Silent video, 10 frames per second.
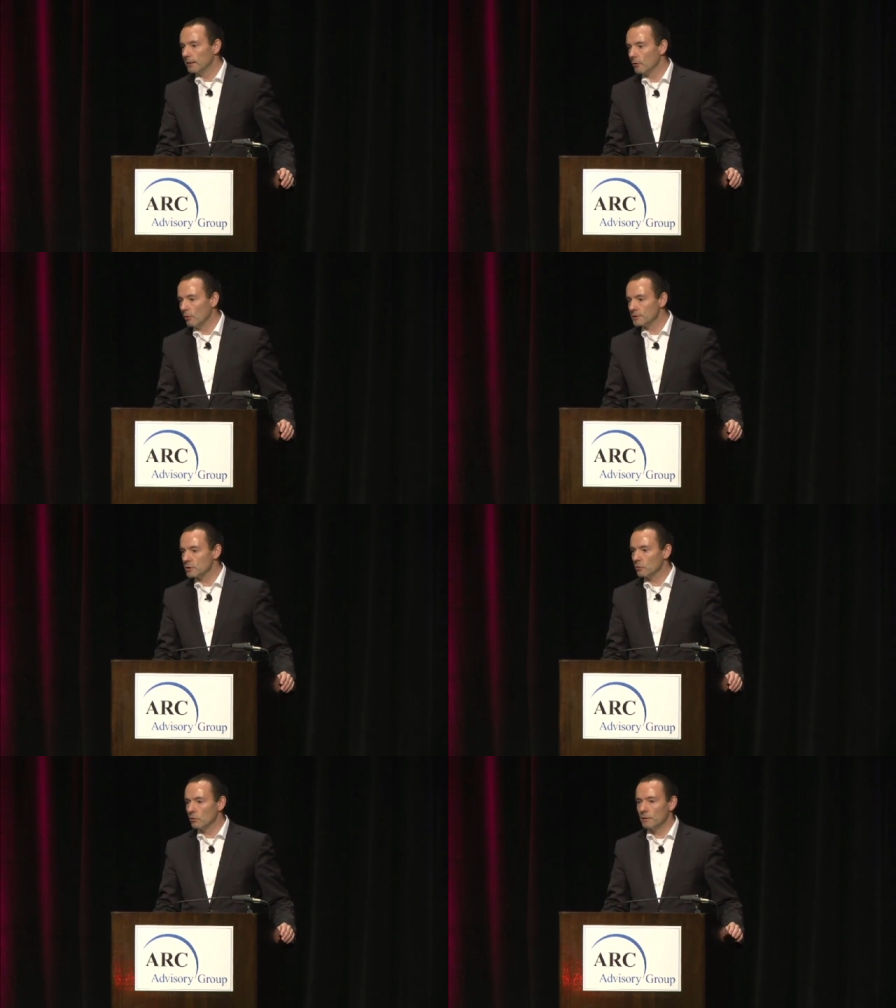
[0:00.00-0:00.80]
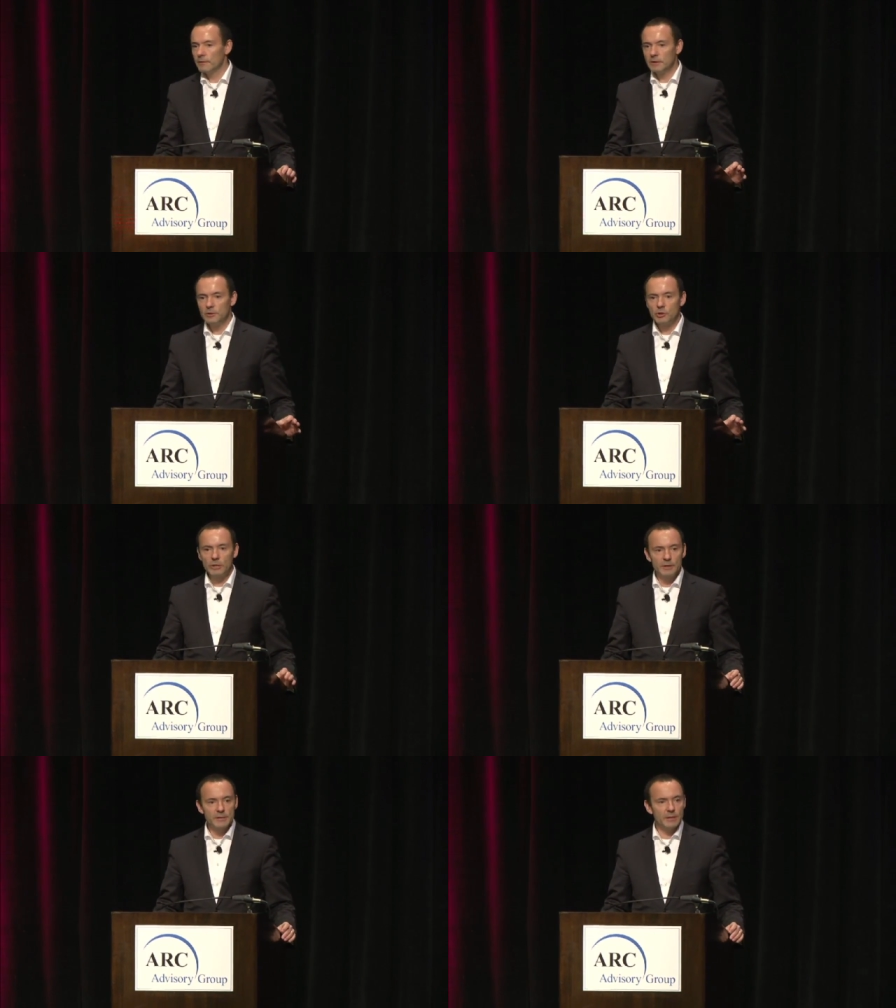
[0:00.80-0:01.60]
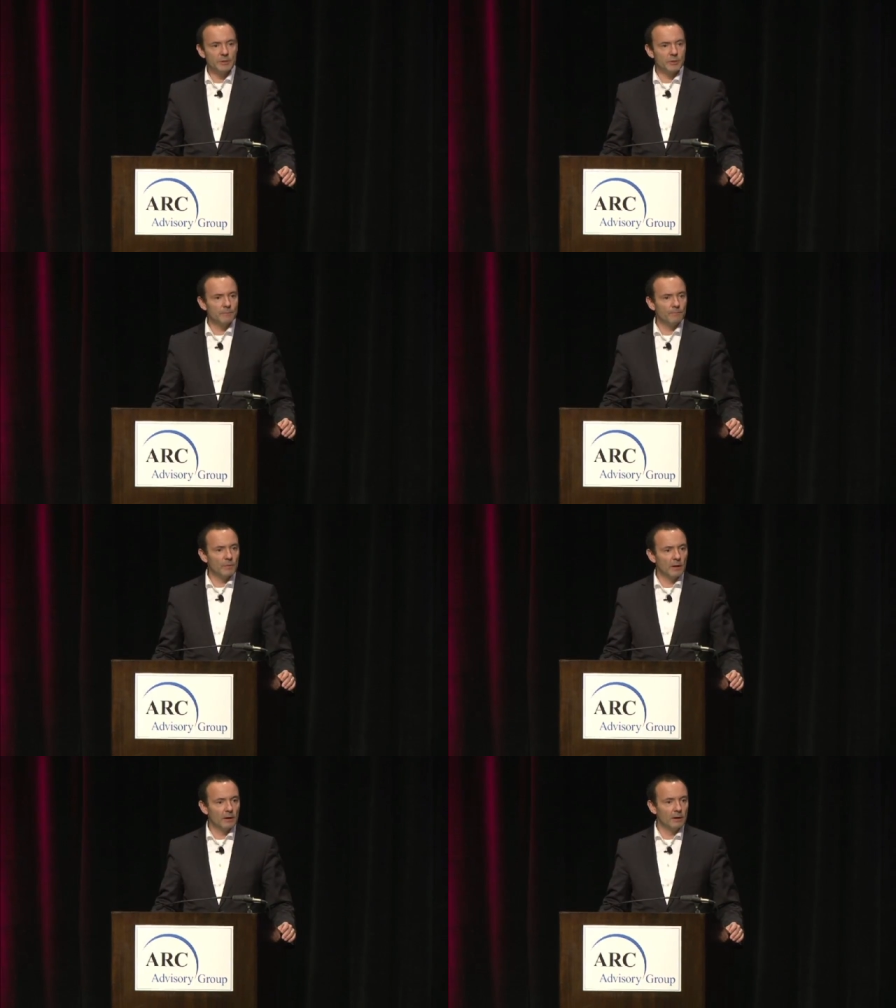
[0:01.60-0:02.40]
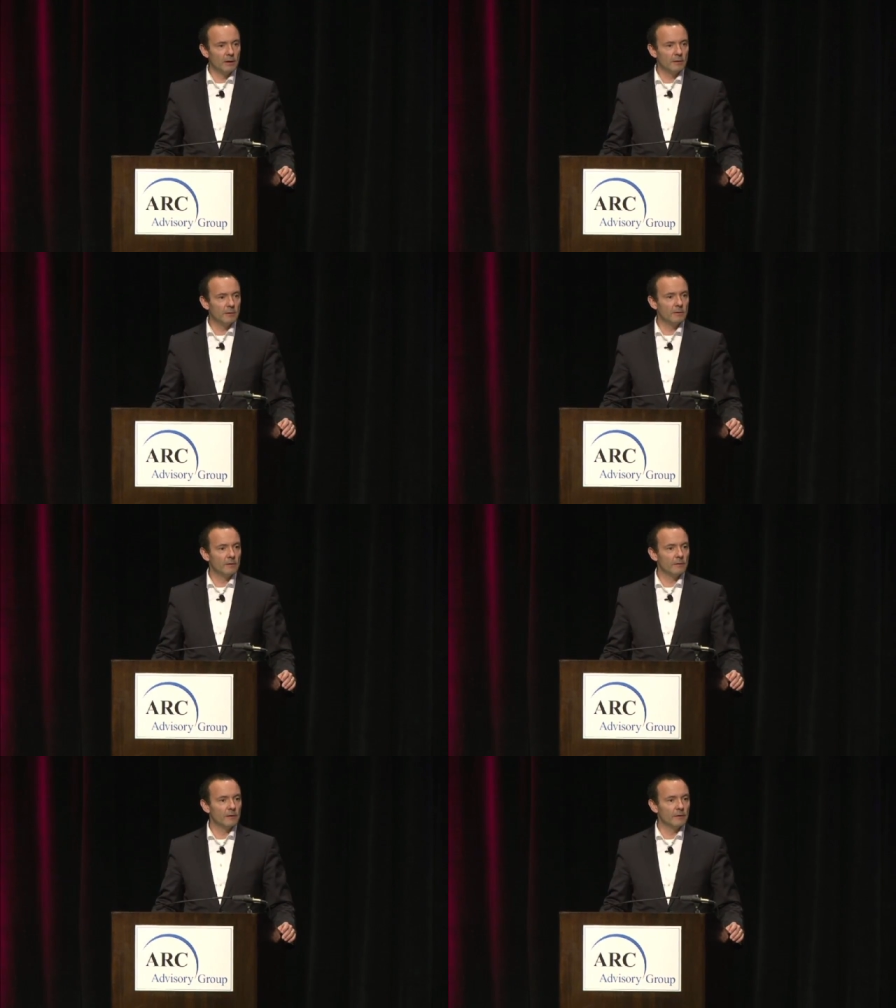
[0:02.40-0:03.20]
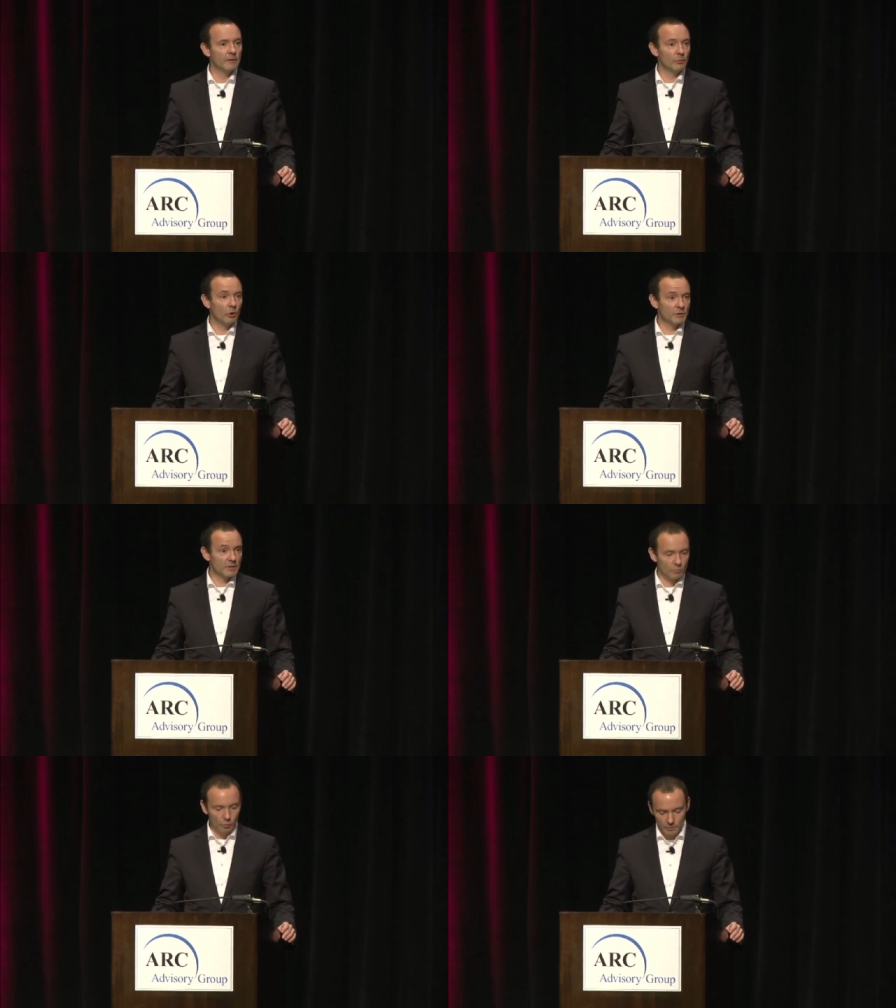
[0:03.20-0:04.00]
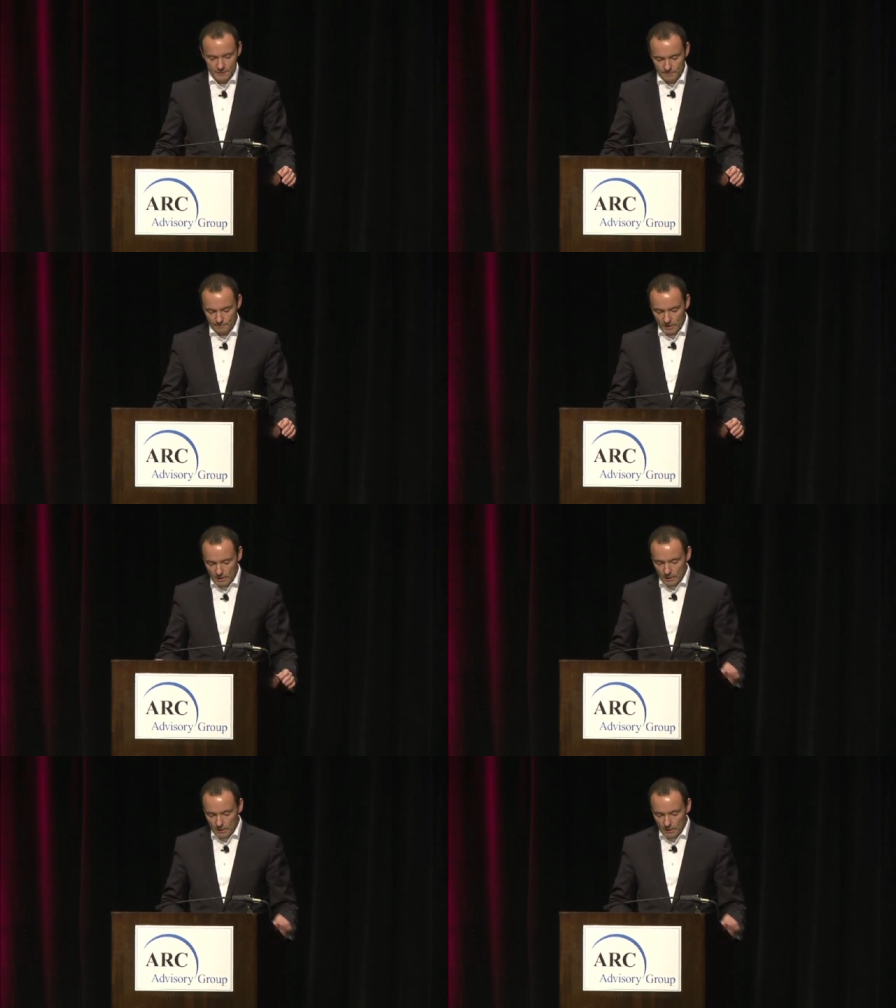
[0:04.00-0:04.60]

and also the digitalization in uh, the process world.